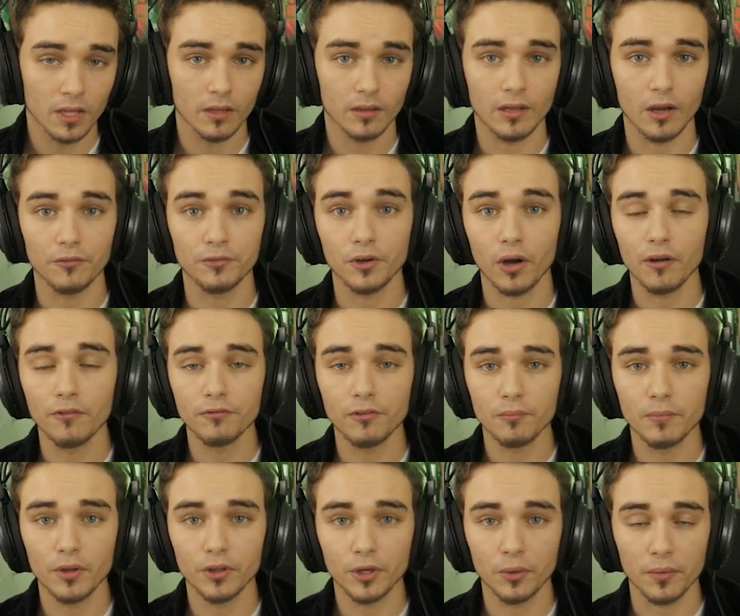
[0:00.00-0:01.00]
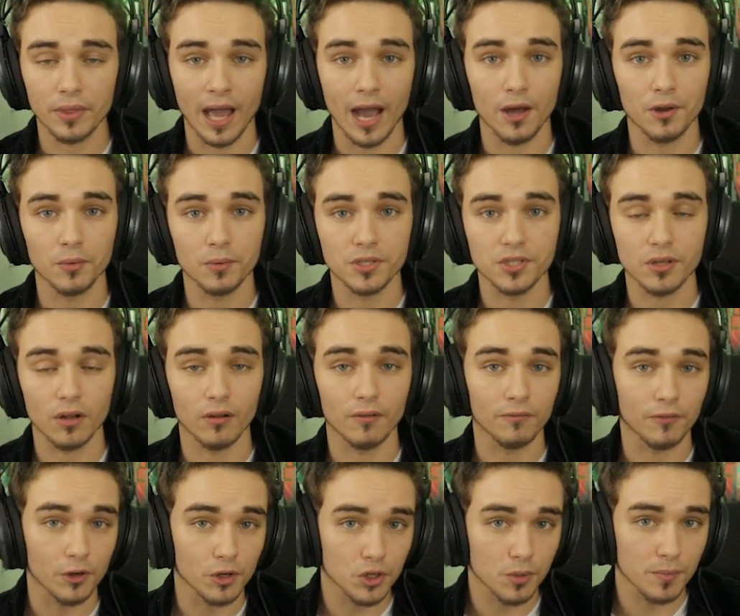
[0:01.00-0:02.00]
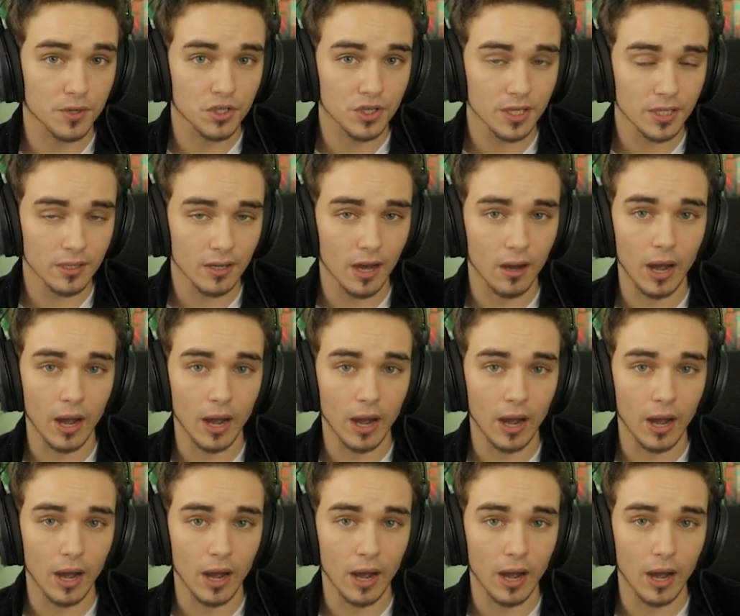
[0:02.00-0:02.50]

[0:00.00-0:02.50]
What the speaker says: Now, if you're unfamiliar with how to install a virtual machine,